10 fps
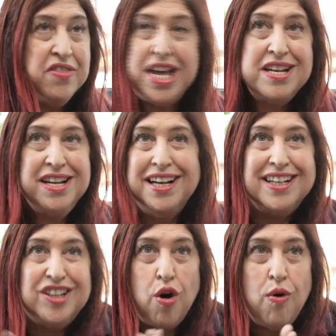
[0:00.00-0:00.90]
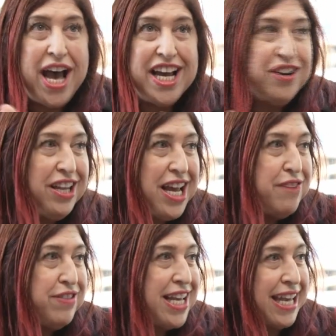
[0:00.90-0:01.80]
and then go at your
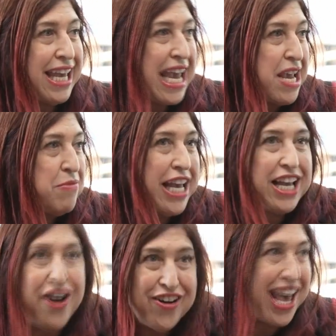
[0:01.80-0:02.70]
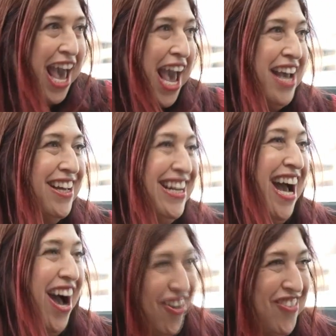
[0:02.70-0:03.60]
life like a game like
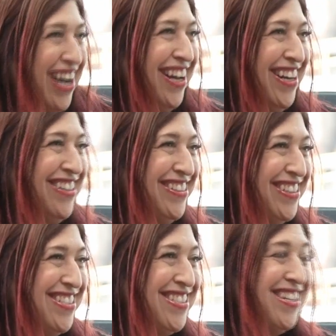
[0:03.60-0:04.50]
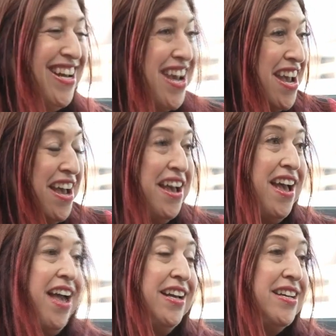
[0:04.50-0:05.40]
okay how am i going to do this today
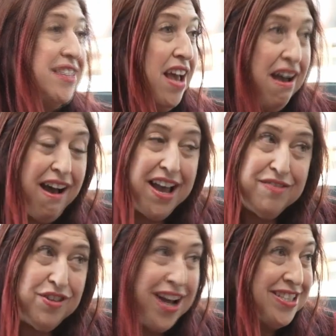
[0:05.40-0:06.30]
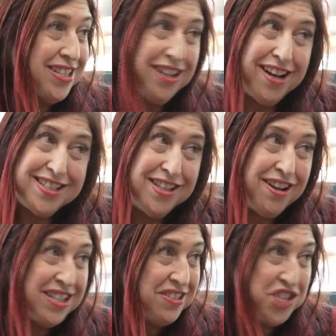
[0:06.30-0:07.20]
because I have lots and lots
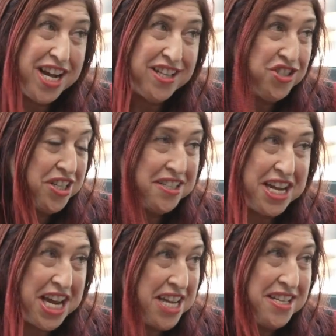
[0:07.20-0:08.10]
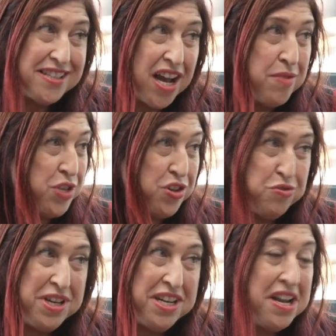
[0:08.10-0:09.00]
and lots of challenging days. I'm
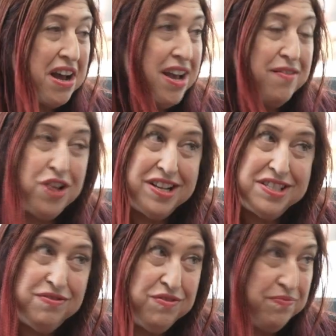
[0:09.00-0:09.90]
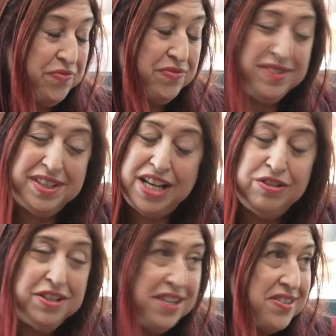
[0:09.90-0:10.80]
human. I have lots of
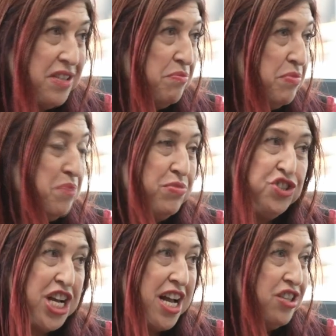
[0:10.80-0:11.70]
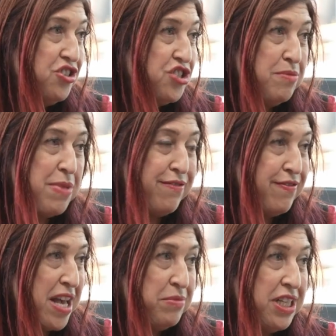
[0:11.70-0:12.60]
illness and people challenged in my
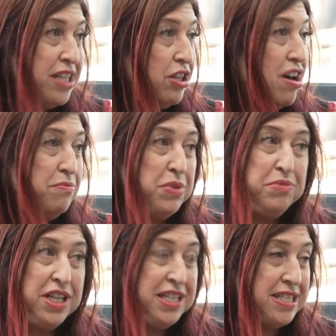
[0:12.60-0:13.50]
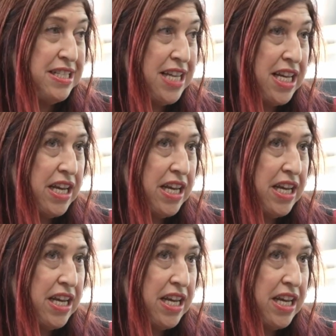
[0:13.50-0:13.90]
family and a lot of people I need to